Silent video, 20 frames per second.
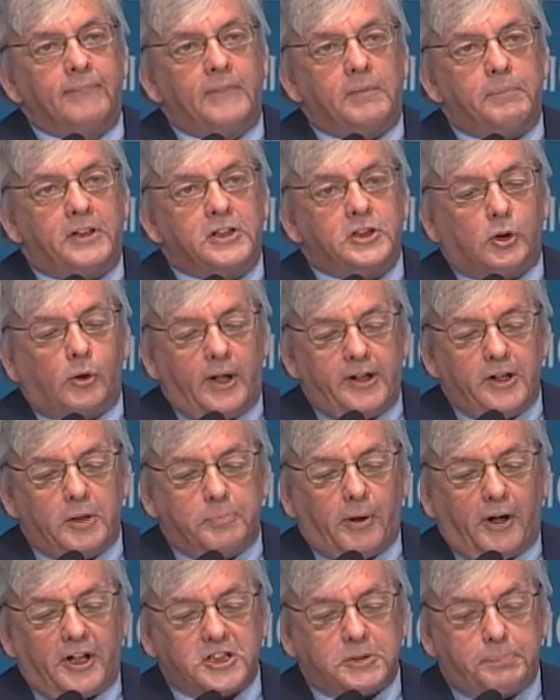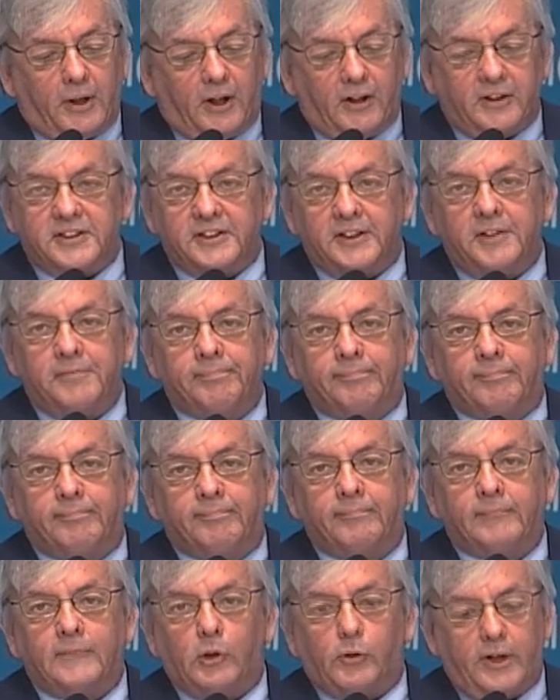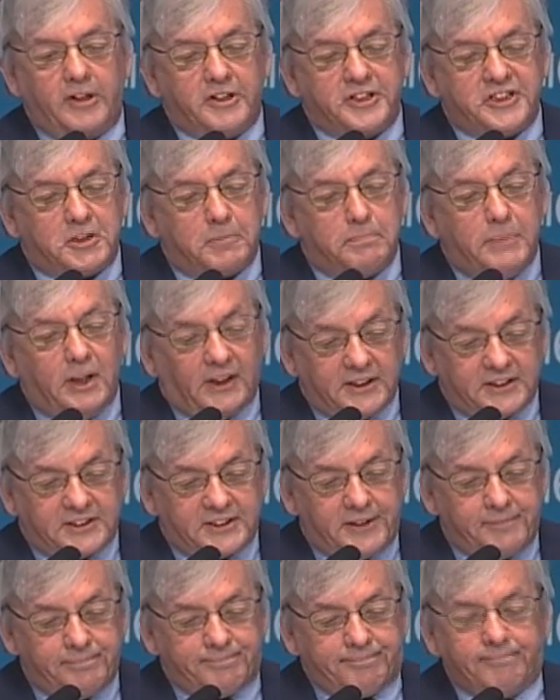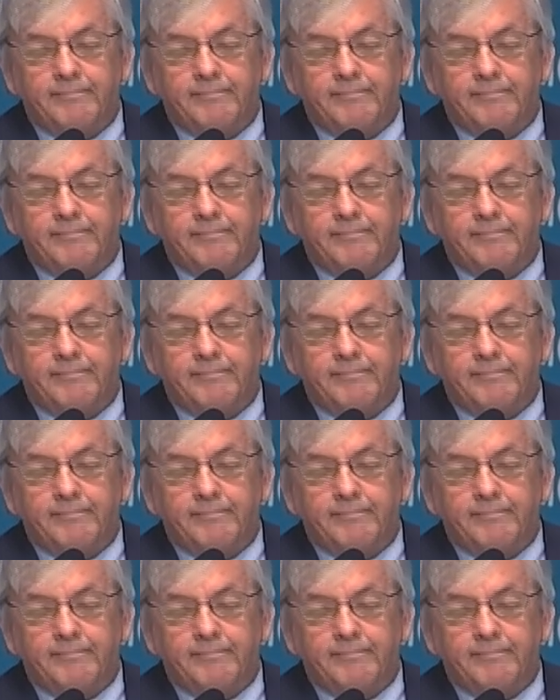means greater prosperity, greater stability,